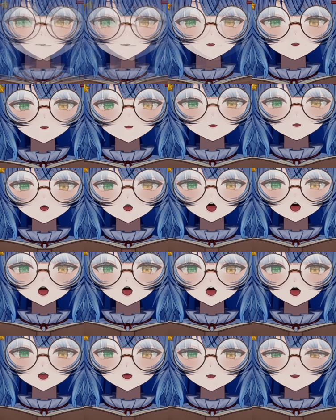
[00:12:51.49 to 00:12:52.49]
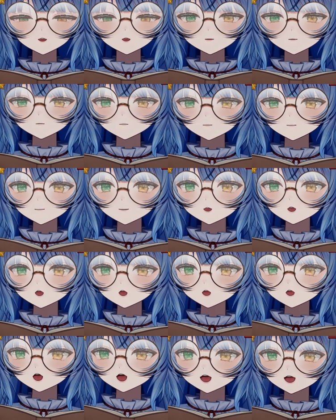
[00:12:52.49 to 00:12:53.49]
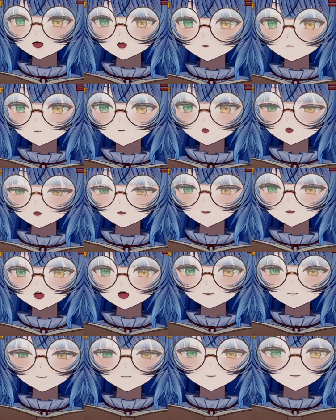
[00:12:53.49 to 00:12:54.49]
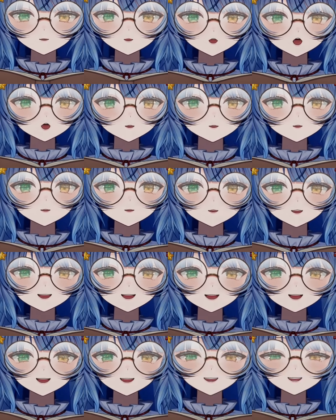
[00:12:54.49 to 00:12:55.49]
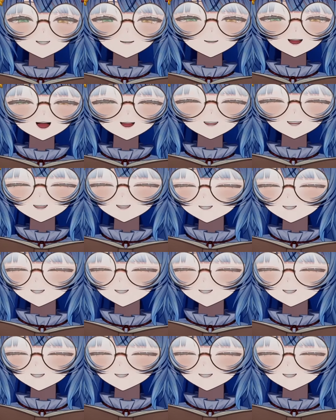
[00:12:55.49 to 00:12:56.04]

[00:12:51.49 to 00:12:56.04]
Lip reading: Personally, I don't prefer any one type to the other, and in fact, there are